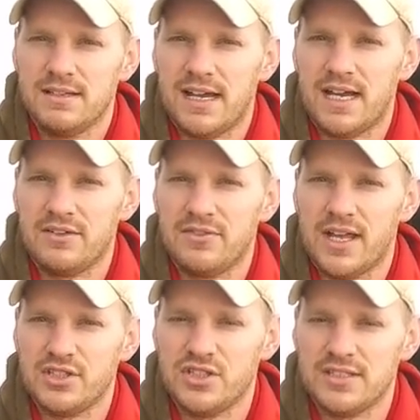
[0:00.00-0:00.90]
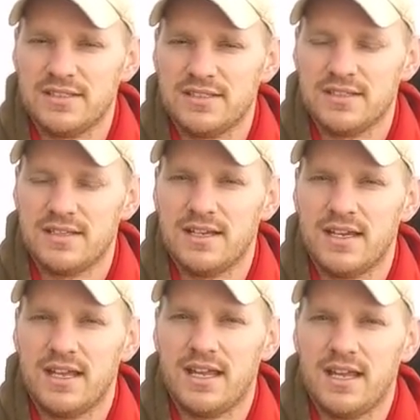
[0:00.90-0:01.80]
out of veggies uh,
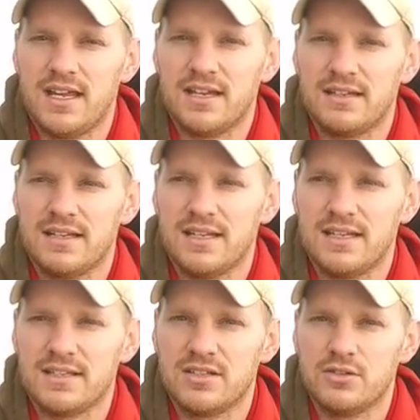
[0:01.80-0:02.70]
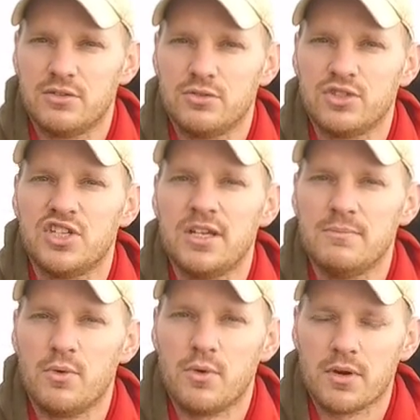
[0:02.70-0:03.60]
and into sheep
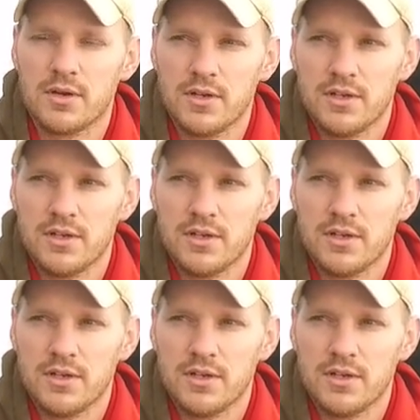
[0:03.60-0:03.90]
more.